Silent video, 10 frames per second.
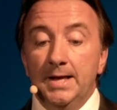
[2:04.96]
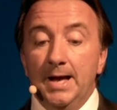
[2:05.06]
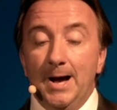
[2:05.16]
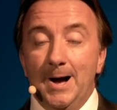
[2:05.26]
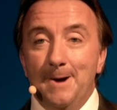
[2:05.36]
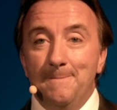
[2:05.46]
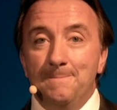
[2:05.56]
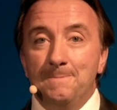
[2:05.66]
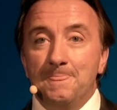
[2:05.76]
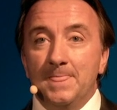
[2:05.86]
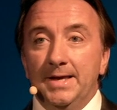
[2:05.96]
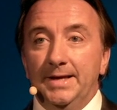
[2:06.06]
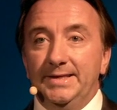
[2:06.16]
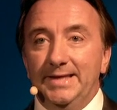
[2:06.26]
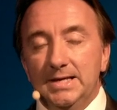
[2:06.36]
So
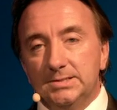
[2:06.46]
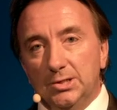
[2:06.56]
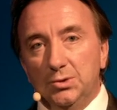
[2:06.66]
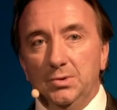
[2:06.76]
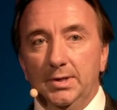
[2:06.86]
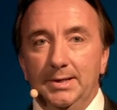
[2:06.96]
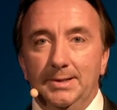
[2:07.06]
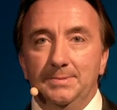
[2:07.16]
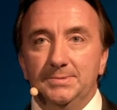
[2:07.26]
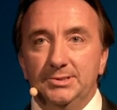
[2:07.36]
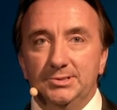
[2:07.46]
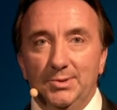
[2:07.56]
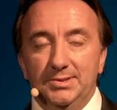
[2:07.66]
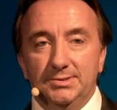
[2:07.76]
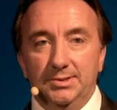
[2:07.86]

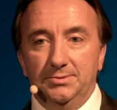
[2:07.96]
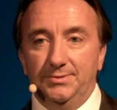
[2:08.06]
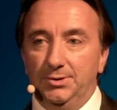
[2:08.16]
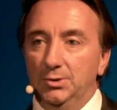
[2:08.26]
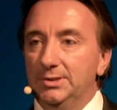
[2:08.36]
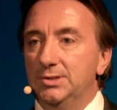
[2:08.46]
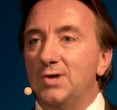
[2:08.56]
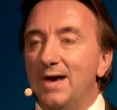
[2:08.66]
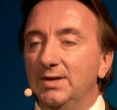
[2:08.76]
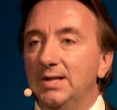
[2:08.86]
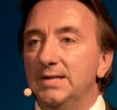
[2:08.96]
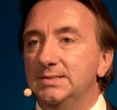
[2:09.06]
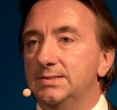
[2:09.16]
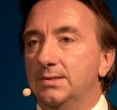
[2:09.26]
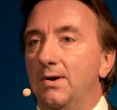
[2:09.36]
if you look at a driving
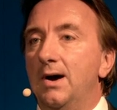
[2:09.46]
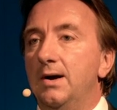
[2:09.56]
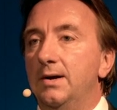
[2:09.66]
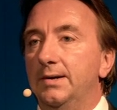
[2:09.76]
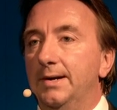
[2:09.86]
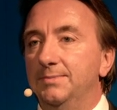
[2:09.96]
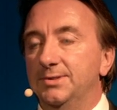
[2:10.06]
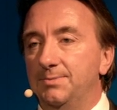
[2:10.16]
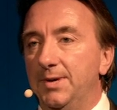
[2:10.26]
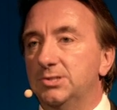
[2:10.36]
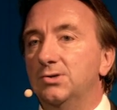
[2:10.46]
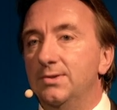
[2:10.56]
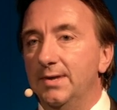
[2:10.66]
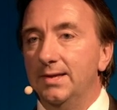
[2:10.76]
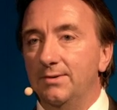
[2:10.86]
license, there's a picture on
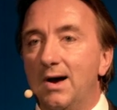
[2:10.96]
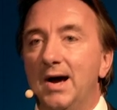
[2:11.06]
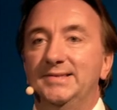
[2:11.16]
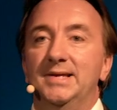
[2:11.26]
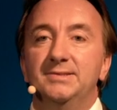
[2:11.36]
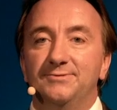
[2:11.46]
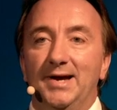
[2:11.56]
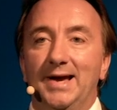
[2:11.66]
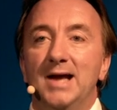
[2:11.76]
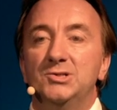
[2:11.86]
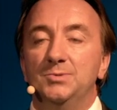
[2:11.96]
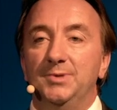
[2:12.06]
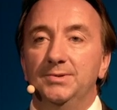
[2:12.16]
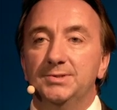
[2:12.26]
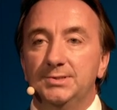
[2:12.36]
there. There are identifying
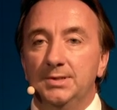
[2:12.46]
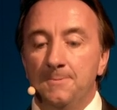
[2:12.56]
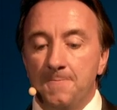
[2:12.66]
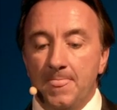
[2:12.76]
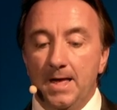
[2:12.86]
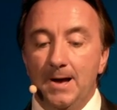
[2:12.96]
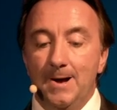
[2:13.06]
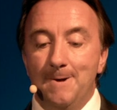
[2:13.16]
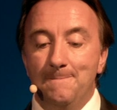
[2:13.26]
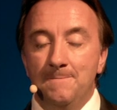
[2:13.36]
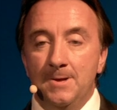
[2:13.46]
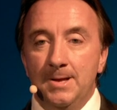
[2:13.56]
attributes, but